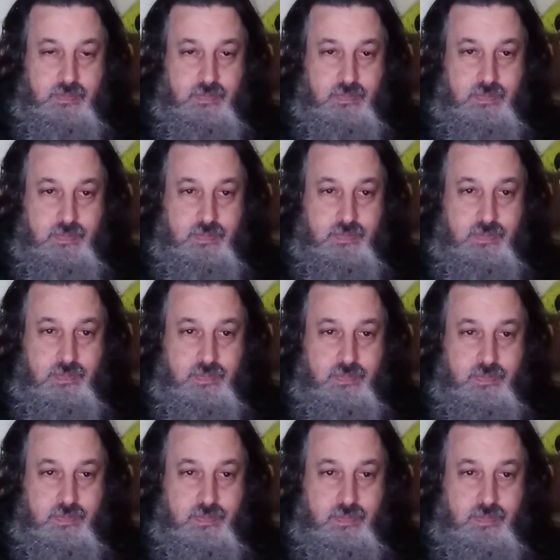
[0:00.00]

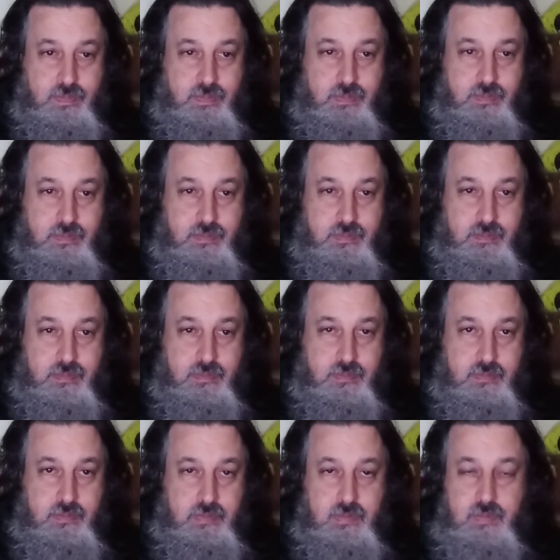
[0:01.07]

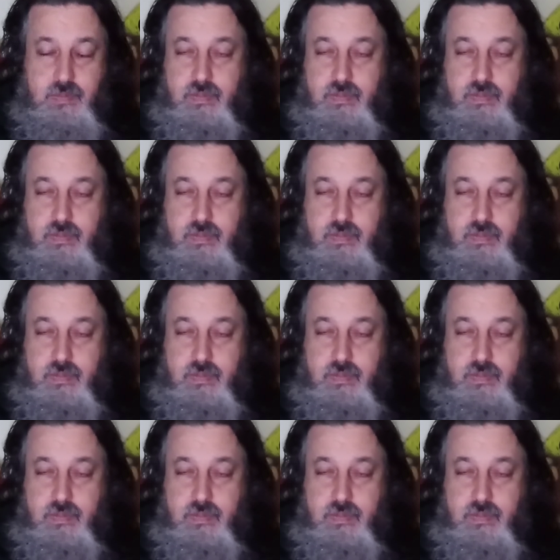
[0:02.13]
[no speech]